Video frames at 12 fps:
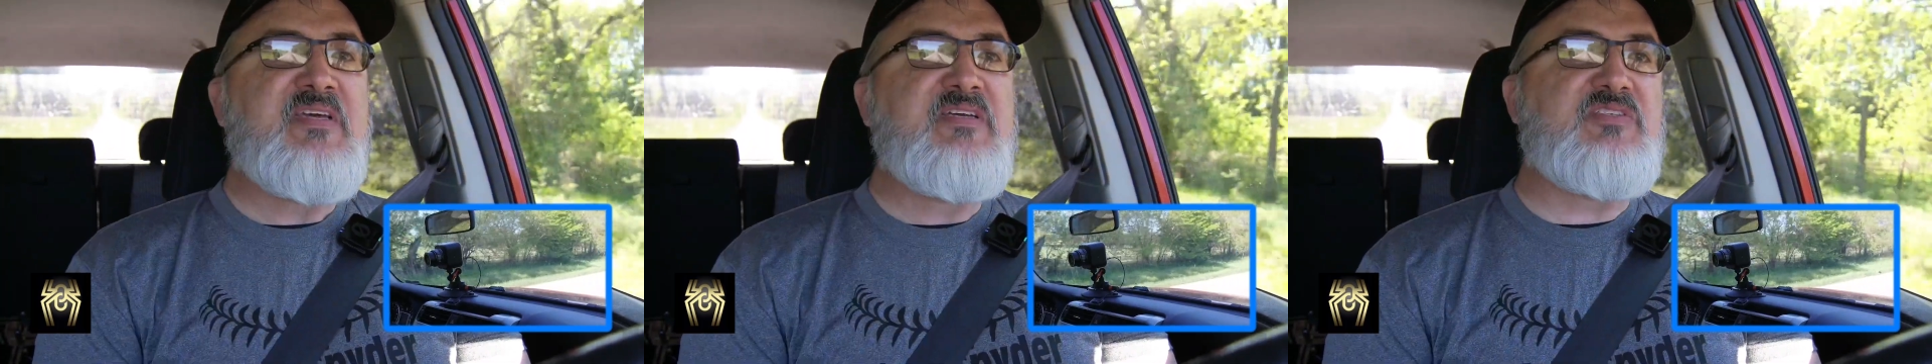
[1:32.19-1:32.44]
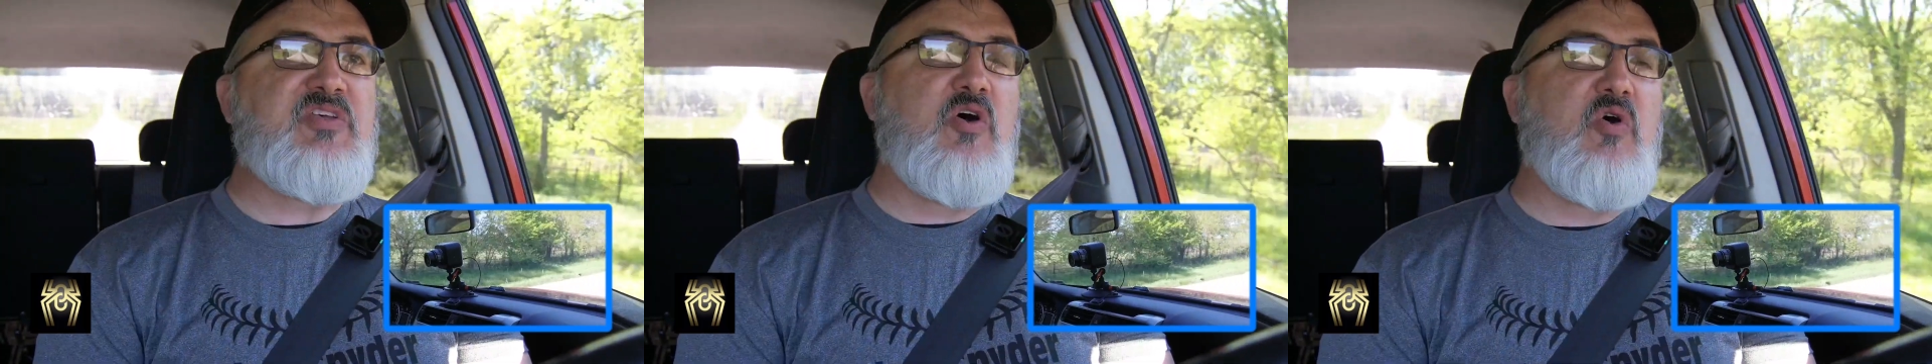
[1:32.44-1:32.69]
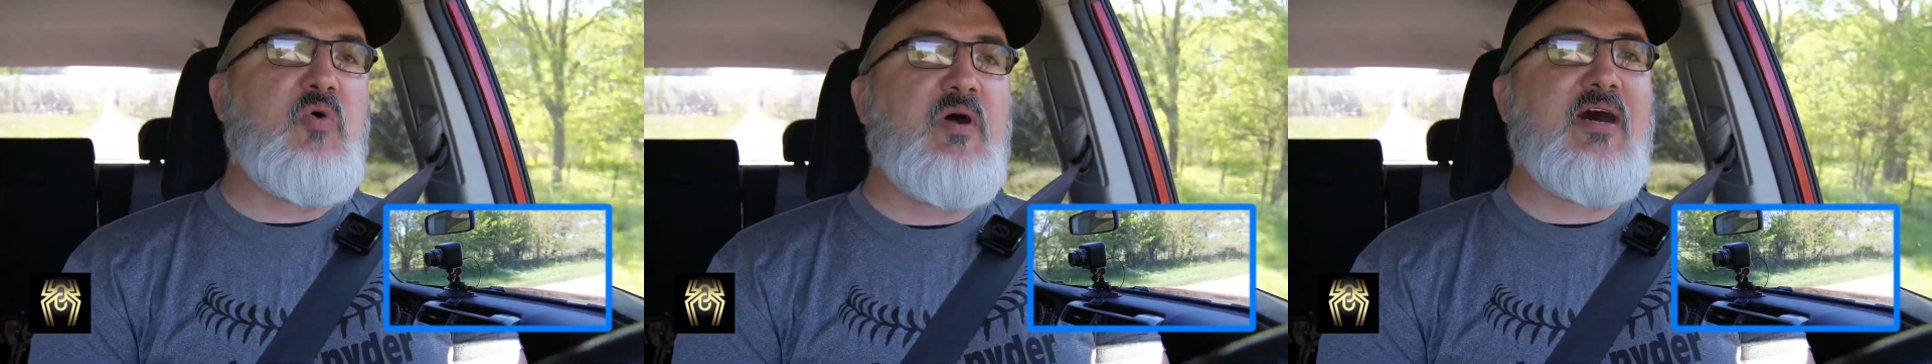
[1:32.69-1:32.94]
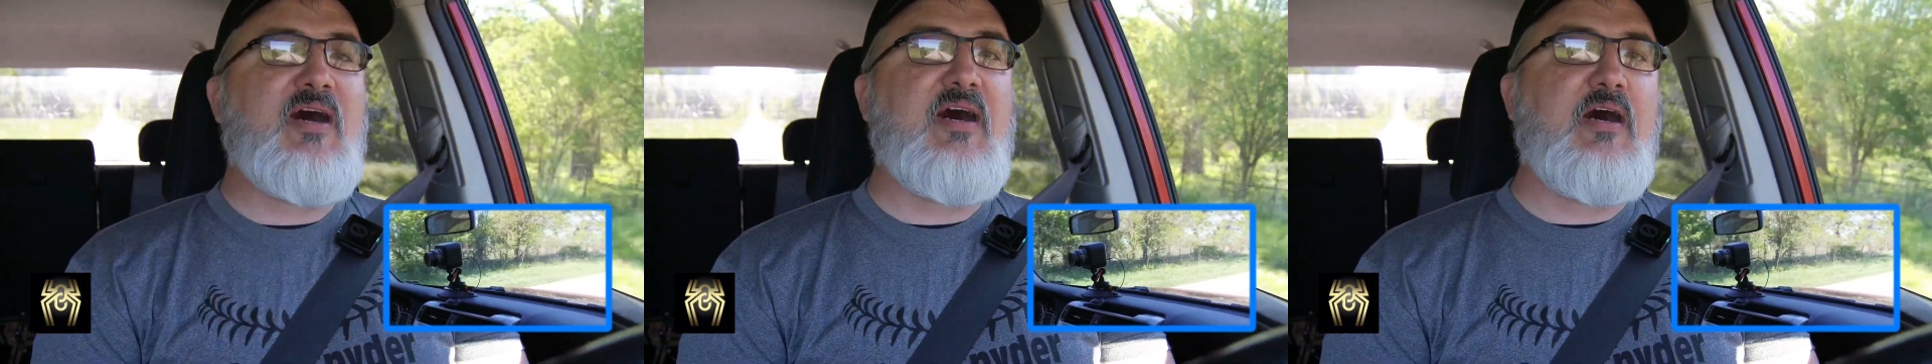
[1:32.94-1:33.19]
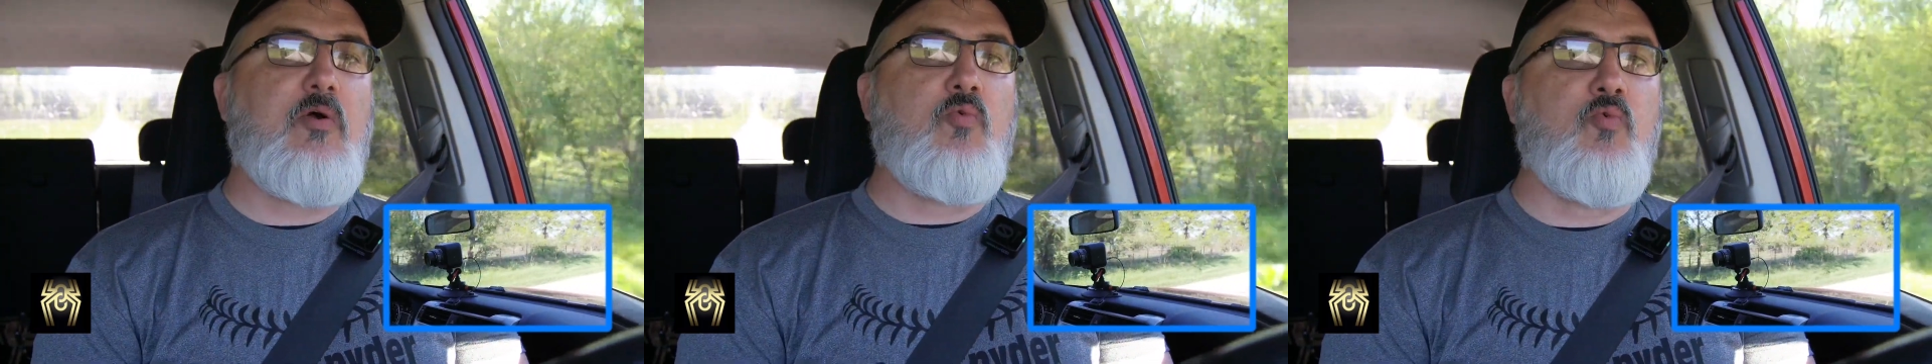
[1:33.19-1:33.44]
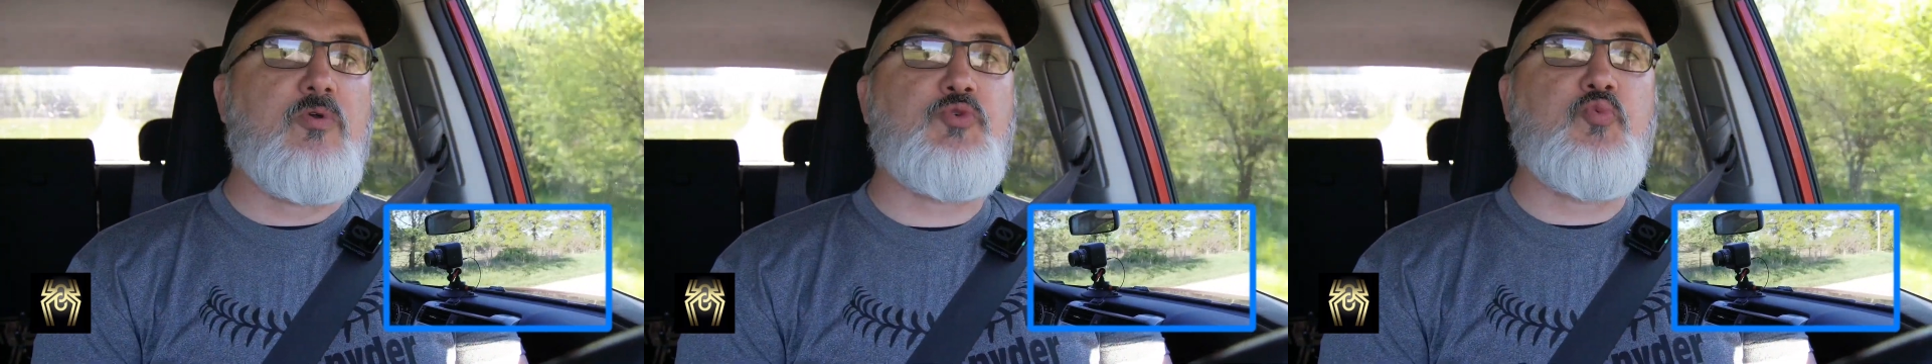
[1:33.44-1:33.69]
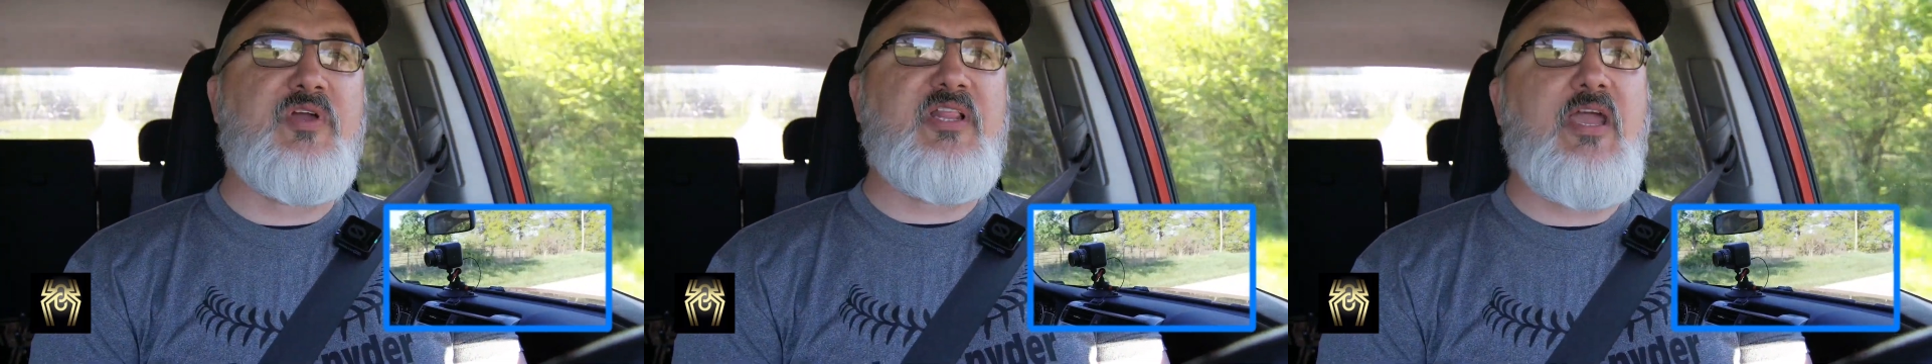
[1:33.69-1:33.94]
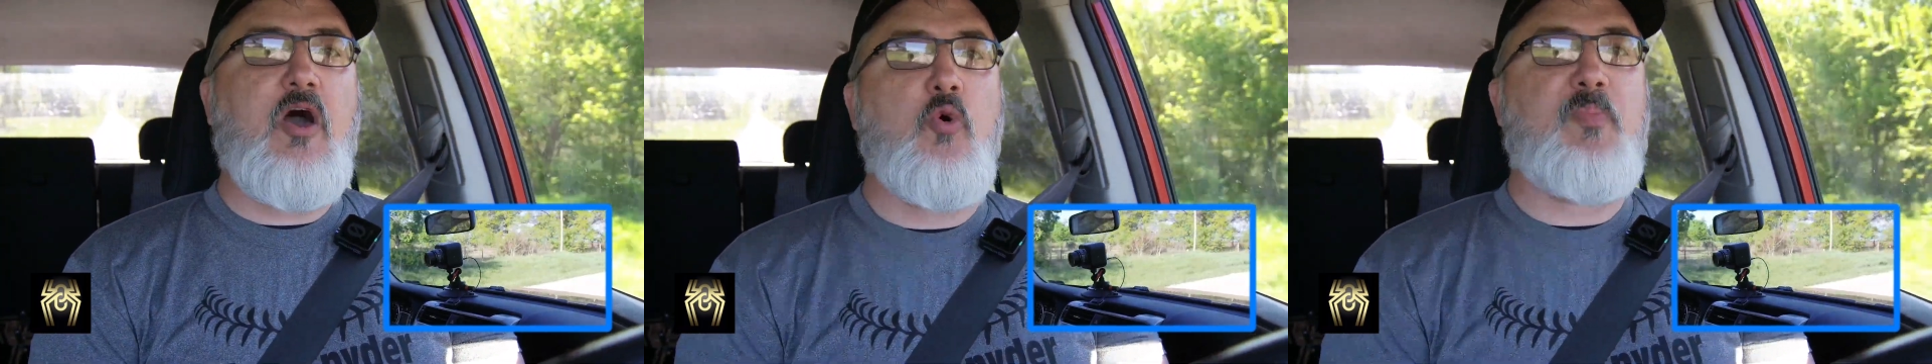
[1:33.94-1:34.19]
So was
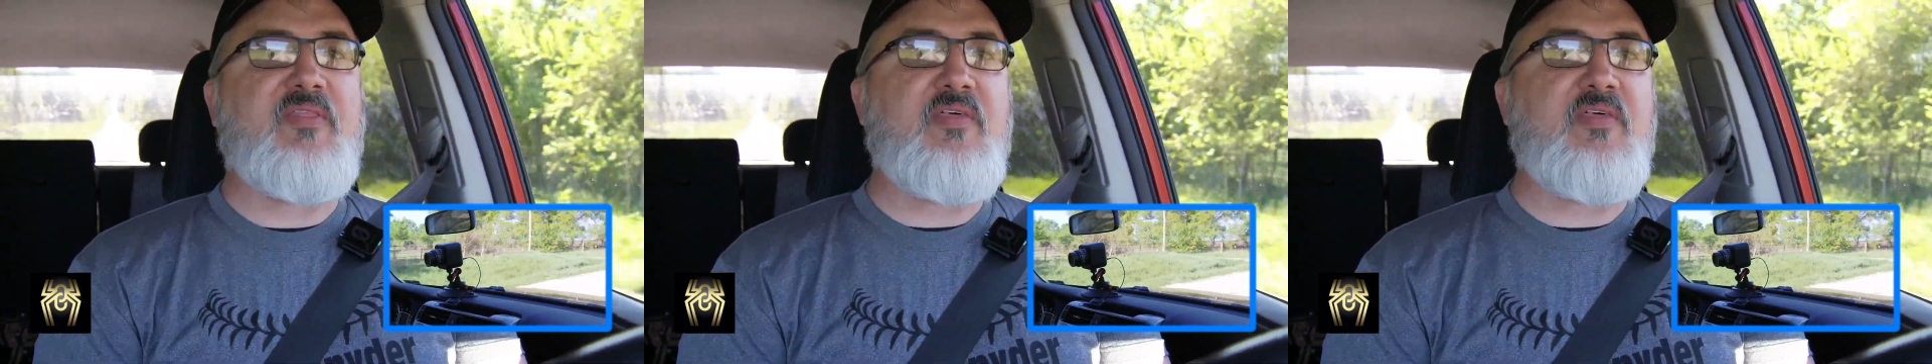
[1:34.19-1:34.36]
really hoping